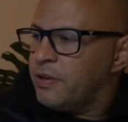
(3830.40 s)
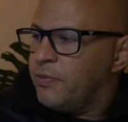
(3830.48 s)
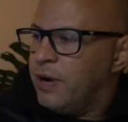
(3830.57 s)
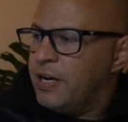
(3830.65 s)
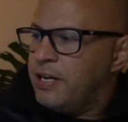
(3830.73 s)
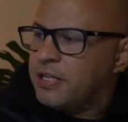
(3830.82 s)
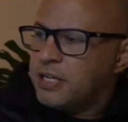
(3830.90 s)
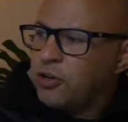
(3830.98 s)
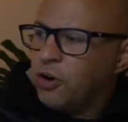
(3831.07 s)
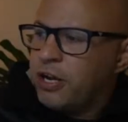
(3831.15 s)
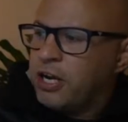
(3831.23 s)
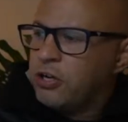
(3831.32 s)
Randy says,
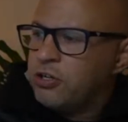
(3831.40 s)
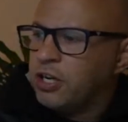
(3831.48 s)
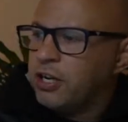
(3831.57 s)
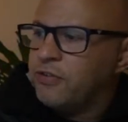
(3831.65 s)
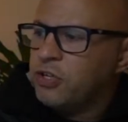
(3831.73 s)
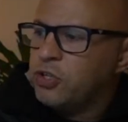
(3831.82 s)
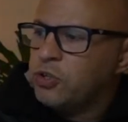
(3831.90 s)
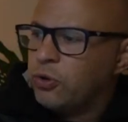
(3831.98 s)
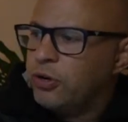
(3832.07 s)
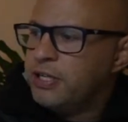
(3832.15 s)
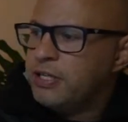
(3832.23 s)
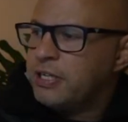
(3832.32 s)
"Hi, coach. I love your
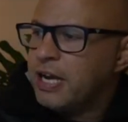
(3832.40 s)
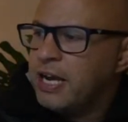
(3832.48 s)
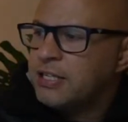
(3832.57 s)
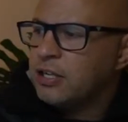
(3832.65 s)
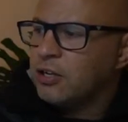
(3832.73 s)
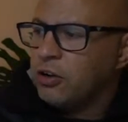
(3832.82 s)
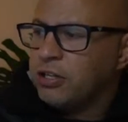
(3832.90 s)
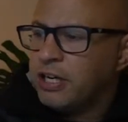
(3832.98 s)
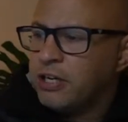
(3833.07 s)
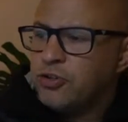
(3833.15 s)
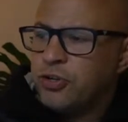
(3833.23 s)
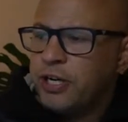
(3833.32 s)
stories. How's the
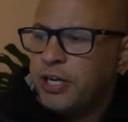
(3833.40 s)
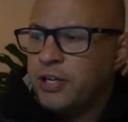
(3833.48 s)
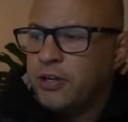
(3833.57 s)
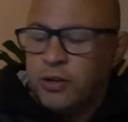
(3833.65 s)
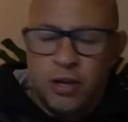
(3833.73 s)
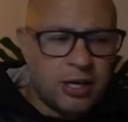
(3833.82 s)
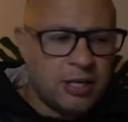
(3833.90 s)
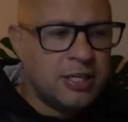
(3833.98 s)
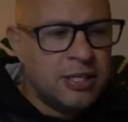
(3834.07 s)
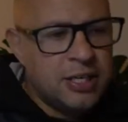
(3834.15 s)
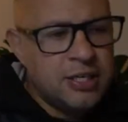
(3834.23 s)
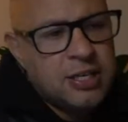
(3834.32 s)
lockdown treating you?" Like I
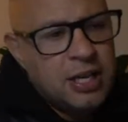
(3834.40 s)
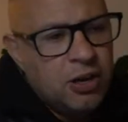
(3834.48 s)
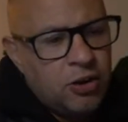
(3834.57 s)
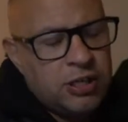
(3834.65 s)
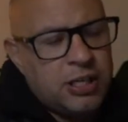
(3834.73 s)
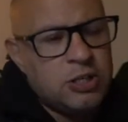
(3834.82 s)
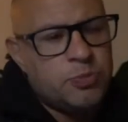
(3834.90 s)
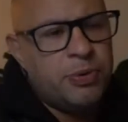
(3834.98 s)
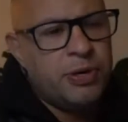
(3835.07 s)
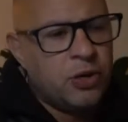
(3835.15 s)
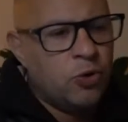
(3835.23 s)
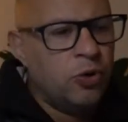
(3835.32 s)
said yesterday, lockdown's
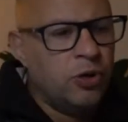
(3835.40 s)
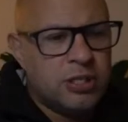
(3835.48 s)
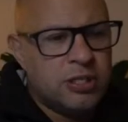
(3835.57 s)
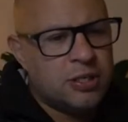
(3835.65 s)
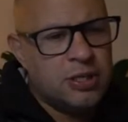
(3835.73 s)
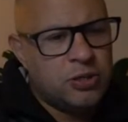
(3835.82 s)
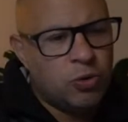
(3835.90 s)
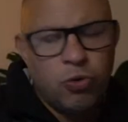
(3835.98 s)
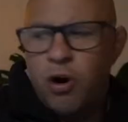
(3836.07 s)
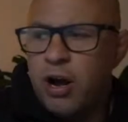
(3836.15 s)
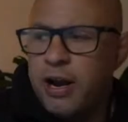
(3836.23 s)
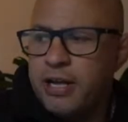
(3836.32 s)
pretty good. It's all
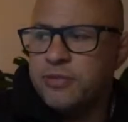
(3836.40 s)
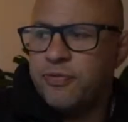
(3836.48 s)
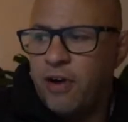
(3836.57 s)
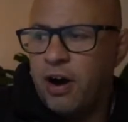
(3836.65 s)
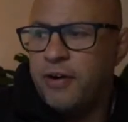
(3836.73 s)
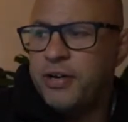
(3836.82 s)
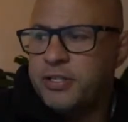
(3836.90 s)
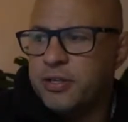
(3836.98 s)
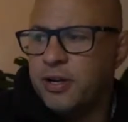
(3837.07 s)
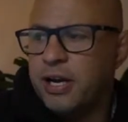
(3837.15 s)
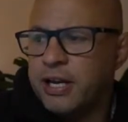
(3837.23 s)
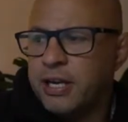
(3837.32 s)
right as far as,
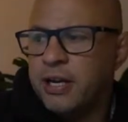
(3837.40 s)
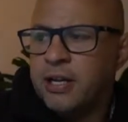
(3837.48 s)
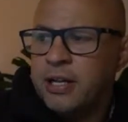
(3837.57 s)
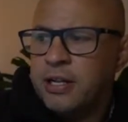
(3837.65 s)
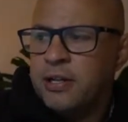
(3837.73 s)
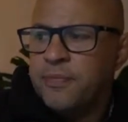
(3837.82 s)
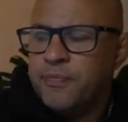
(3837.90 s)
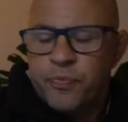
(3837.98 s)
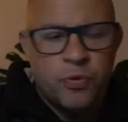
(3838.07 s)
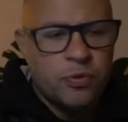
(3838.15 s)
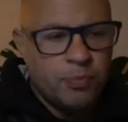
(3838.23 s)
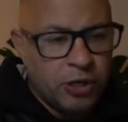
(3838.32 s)
like,
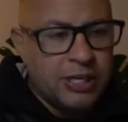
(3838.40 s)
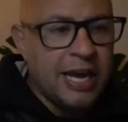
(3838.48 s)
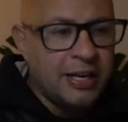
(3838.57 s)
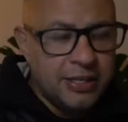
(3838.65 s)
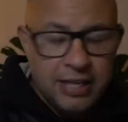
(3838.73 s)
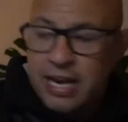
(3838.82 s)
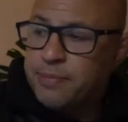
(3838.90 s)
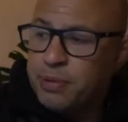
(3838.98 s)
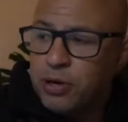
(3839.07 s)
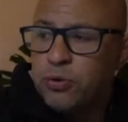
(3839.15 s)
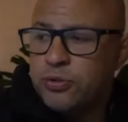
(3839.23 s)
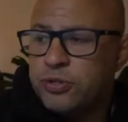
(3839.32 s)
my day to day,
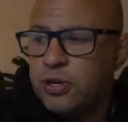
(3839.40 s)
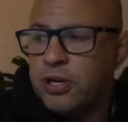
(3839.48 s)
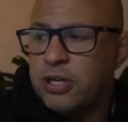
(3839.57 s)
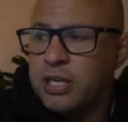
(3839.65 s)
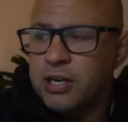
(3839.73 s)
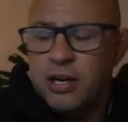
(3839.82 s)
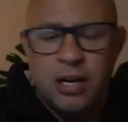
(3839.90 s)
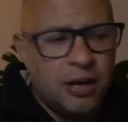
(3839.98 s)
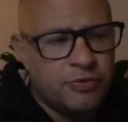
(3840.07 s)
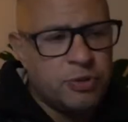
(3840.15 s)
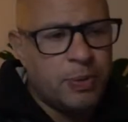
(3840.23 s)
because I love